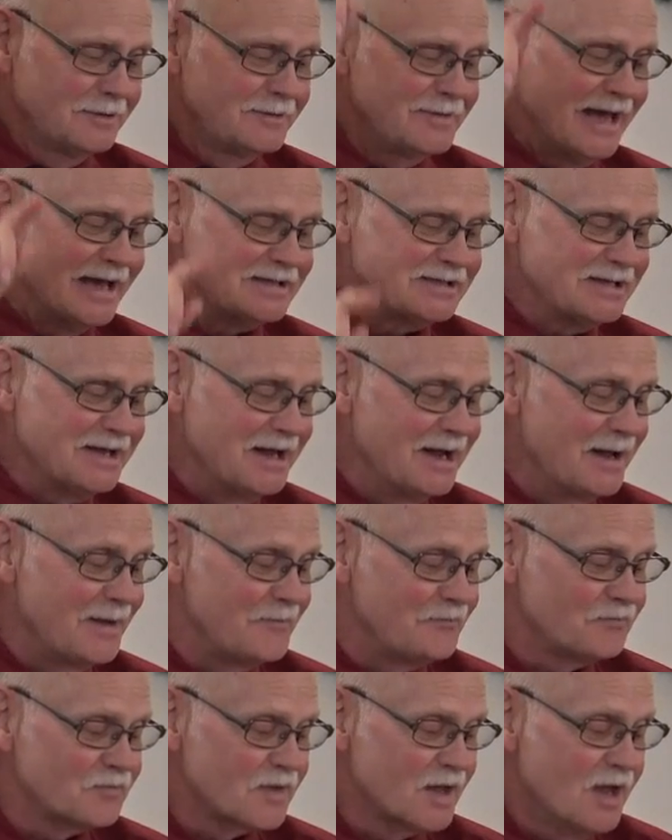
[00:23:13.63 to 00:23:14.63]
That's
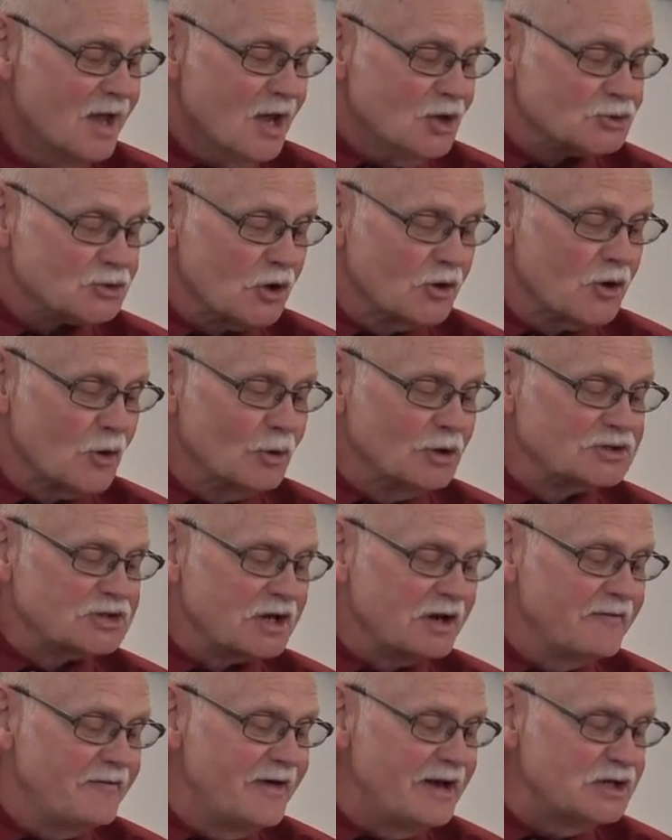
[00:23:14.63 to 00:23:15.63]
him. So there was
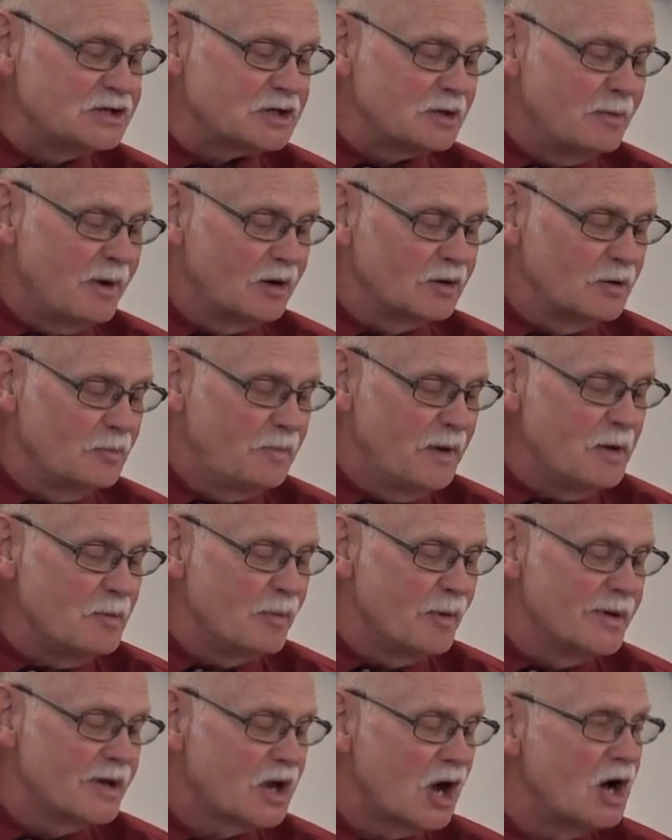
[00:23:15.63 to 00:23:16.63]
a division among the
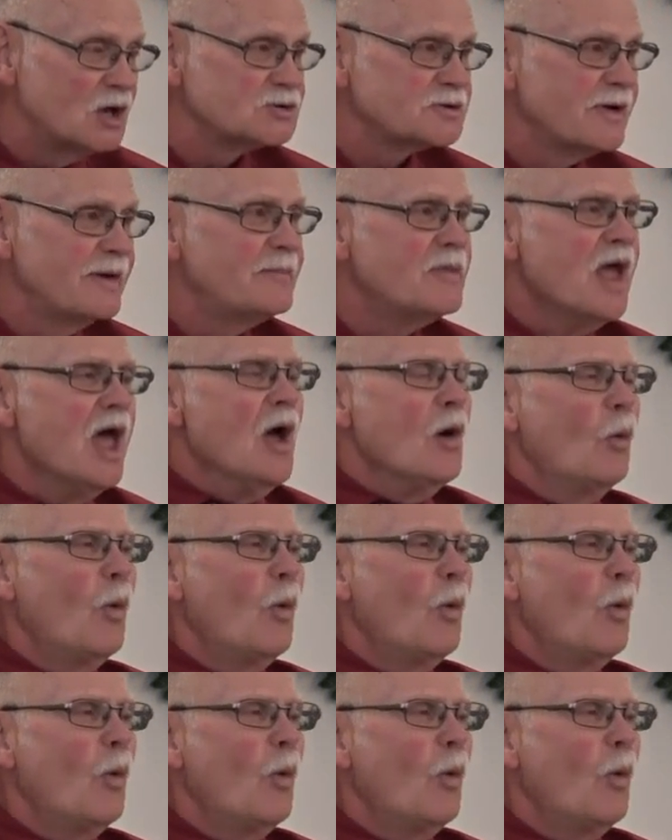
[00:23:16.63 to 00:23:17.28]
people because of them.